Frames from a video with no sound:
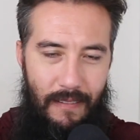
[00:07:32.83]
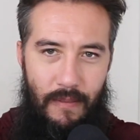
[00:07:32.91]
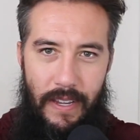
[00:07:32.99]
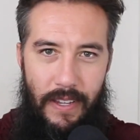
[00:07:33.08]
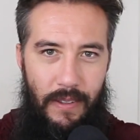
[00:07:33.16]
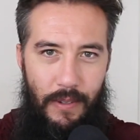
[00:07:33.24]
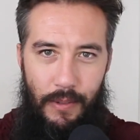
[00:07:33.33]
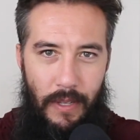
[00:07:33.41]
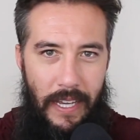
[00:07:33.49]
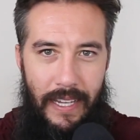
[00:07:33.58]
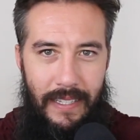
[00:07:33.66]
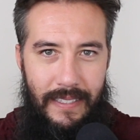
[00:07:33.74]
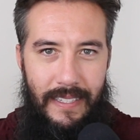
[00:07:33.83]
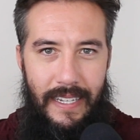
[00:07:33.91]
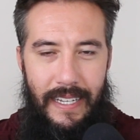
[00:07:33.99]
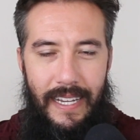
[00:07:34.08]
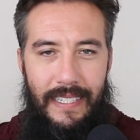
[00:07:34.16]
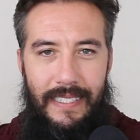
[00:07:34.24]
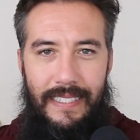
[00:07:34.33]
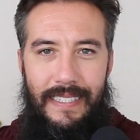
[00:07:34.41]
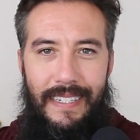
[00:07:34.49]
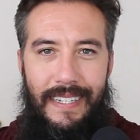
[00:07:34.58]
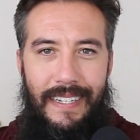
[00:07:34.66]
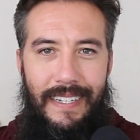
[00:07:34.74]
regular glazed, I guess.
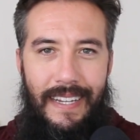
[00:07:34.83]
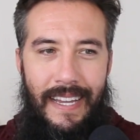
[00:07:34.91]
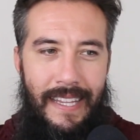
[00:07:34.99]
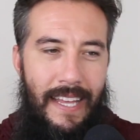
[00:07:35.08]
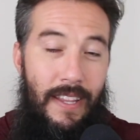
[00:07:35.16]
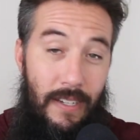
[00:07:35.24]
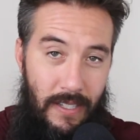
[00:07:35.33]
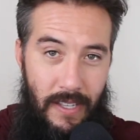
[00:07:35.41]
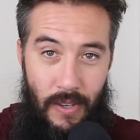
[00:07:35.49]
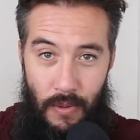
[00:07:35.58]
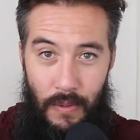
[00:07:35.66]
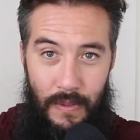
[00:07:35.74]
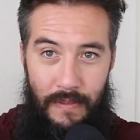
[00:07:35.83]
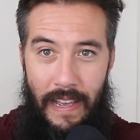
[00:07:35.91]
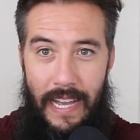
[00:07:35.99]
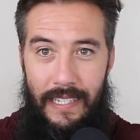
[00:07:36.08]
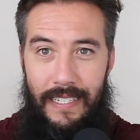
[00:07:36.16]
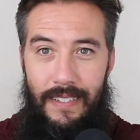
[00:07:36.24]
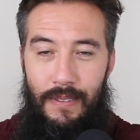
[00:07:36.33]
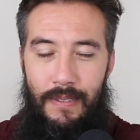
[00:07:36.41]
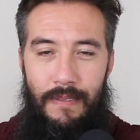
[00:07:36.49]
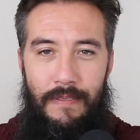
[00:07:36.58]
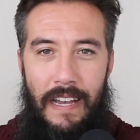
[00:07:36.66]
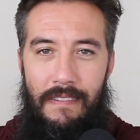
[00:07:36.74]
And then there's the old fashioned. Those
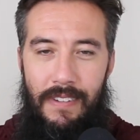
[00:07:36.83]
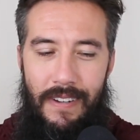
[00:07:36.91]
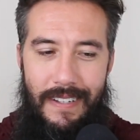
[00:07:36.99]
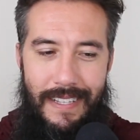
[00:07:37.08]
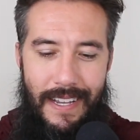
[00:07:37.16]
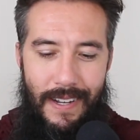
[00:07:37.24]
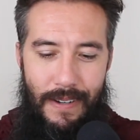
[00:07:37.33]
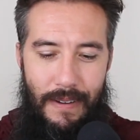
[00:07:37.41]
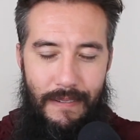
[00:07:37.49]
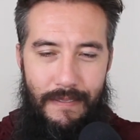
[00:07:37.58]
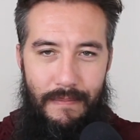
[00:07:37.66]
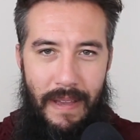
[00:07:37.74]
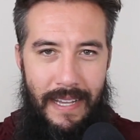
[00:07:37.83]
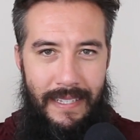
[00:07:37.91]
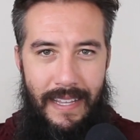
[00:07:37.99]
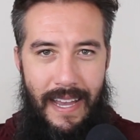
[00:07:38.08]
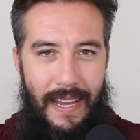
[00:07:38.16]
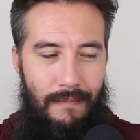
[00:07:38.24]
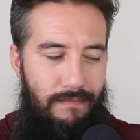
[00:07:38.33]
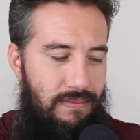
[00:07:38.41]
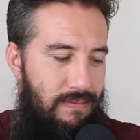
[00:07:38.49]
are the 5 donuts I know of. Past that,